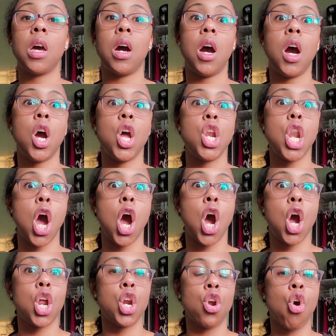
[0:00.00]

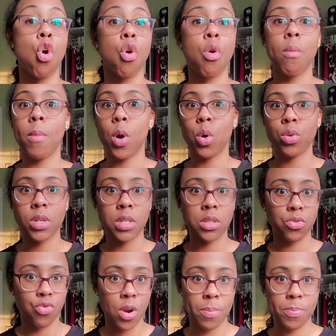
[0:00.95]
non-hormone
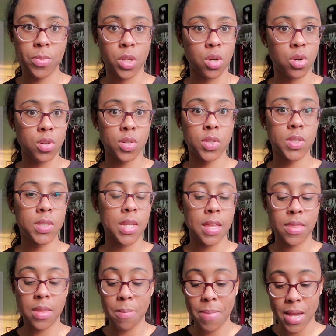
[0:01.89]
disruptors,
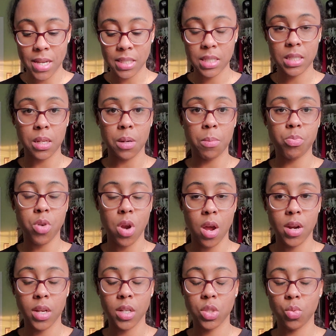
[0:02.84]
then the best
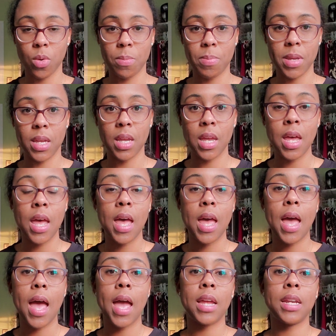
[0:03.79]
products would be.
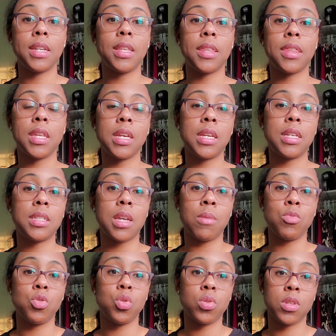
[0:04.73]
And the thing is,
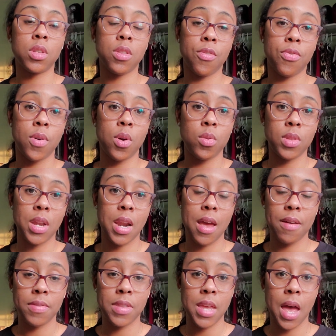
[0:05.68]
I'm using the phone that I
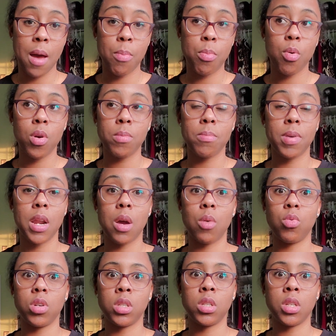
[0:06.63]
have the app on, but I
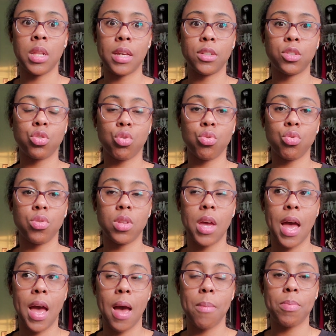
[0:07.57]
would like show you
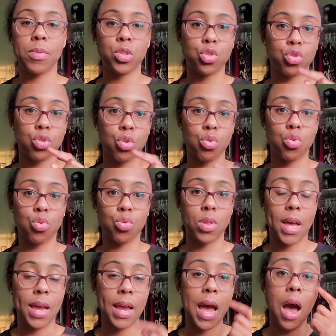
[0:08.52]
the app and show you
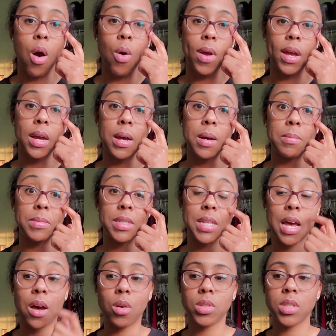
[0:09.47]
like how it comes
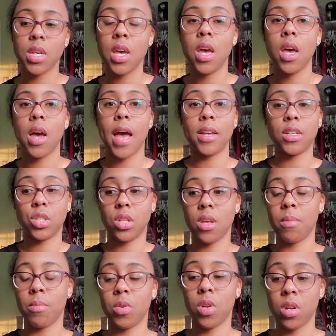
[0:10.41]
out. Actually,
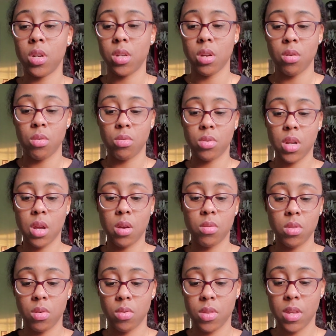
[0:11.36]
I'm going to
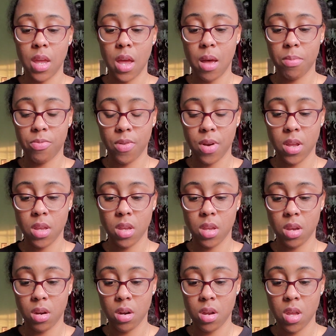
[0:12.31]
download the app right
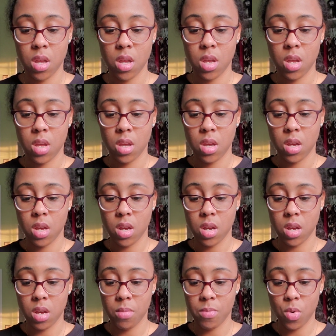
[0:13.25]
here.
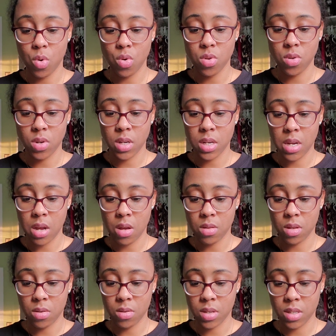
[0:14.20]
Oh, you can
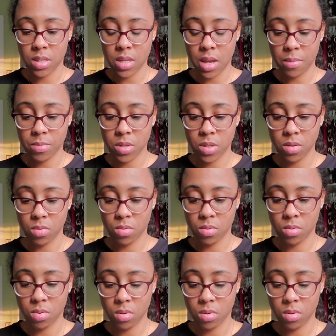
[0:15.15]
download this app too.